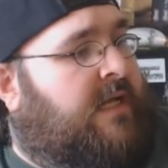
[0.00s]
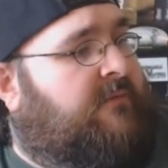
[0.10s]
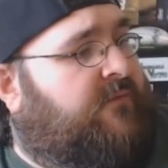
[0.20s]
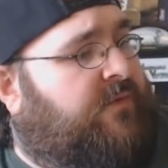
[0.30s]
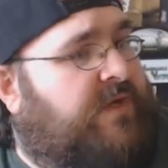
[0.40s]

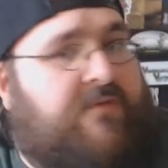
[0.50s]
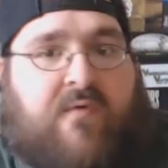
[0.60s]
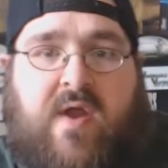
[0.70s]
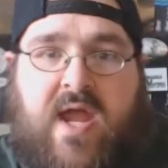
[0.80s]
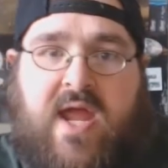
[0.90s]
Now, I've only
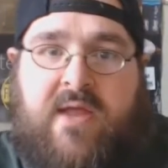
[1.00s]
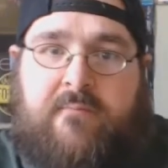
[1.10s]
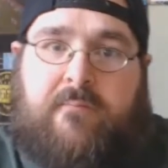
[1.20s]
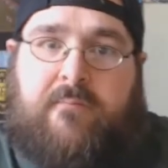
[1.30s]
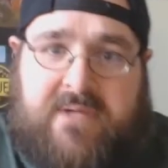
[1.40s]
ever
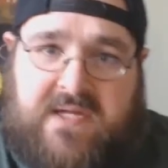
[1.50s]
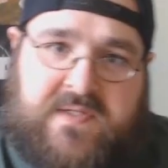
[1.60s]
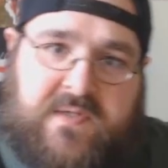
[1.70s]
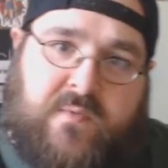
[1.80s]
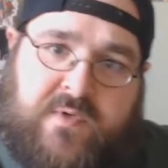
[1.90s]
had
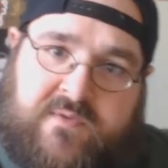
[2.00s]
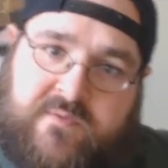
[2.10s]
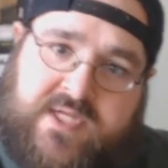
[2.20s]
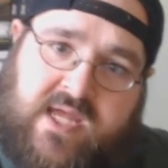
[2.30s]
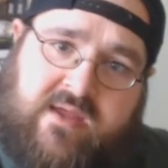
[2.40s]
pizza one
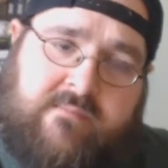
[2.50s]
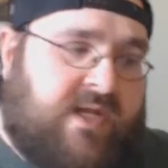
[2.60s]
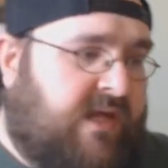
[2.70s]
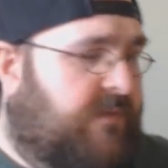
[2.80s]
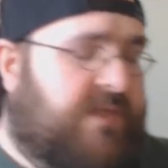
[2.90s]
other
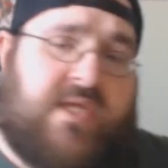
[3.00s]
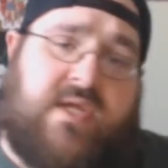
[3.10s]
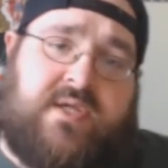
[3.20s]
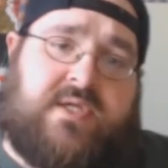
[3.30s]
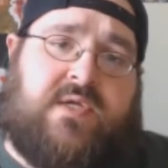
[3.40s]
time, and that was
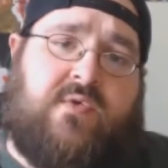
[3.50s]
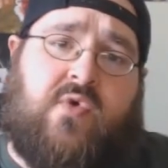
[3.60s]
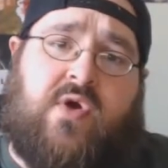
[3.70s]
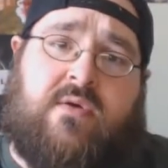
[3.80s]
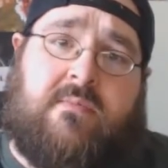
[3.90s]
thanks
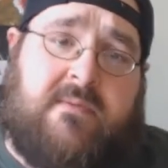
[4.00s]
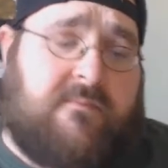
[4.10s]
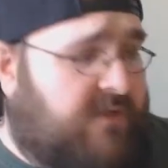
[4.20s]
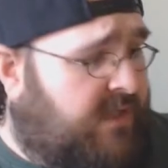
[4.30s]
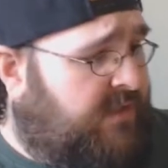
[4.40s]
to
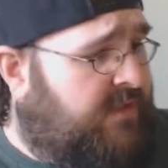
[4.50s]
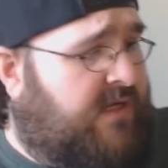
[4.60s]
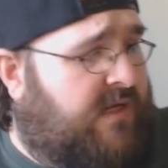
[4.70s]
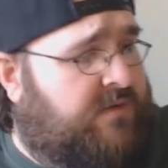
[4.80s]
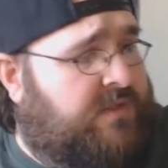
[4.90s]
Vapor Lady
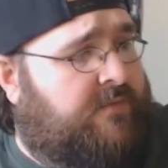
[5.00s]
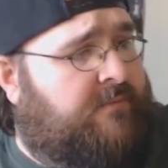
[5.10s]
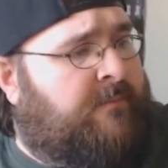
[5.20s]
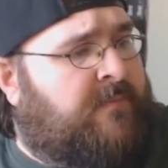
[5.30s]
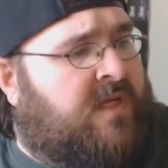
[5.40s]

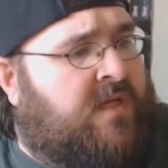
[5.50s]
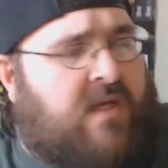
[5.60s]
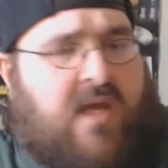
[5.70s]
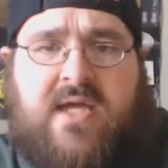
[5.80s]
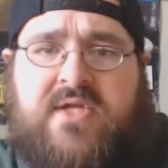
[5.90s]
Lounge.
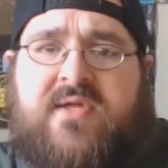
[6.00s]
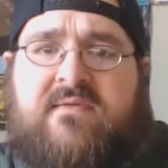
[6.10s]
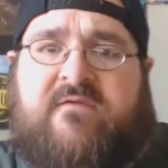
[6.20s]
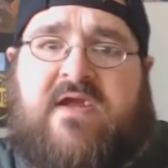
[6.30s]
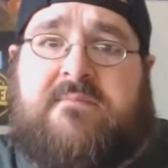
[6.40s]

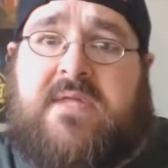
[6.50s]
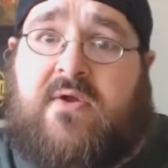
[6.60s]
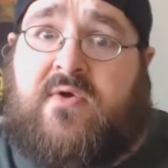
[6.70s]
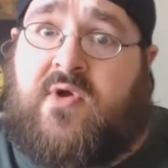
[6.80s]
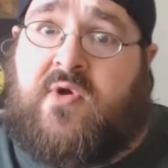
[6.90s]
Actually vaped
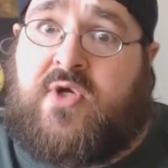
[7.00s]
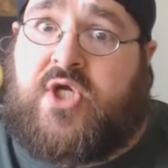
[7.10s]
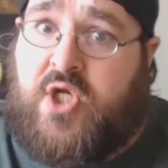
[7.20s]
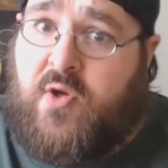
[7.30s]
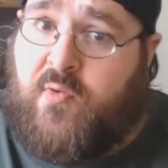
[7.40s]
that on her
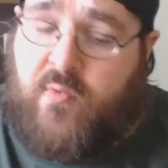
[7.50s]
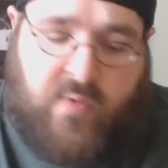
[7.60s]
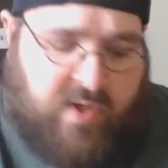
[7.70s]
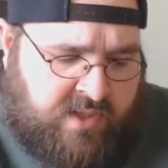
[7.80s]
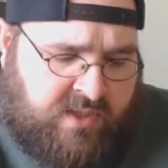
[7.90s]

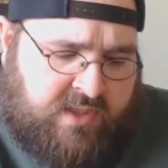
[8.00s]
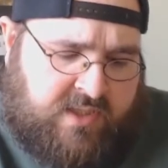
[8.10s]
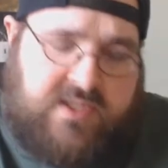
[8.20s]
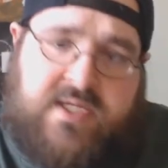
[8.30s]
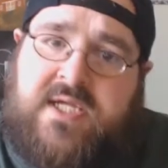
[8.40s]
show.
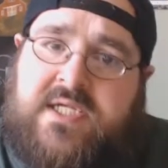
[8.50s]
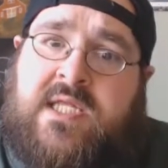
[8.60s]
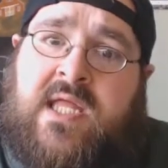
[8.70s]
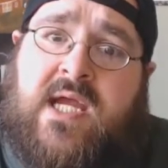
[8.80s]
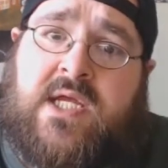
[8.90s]
It
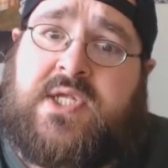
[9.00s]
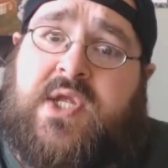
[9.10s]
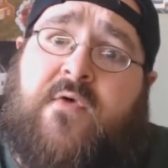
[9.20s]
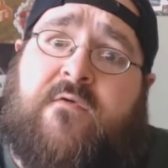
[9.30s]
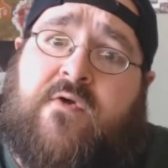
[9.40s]
tasted like a
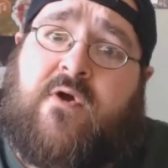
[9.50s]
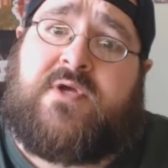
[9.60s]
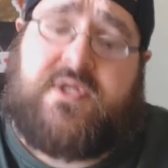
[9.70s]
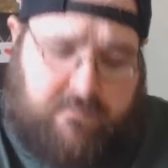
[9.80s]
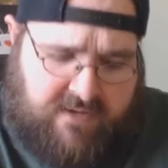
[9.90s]
stuffed
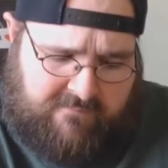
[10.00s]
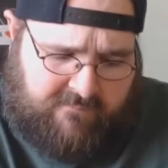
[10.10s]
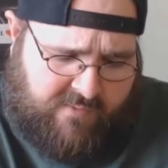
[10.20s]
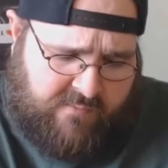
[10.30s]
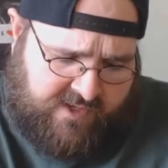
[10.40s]
crust
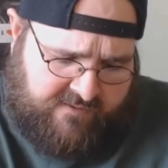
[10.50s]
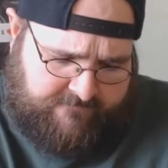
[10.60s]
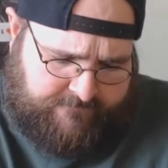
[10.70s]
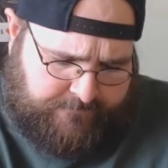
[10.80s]
pepperoni.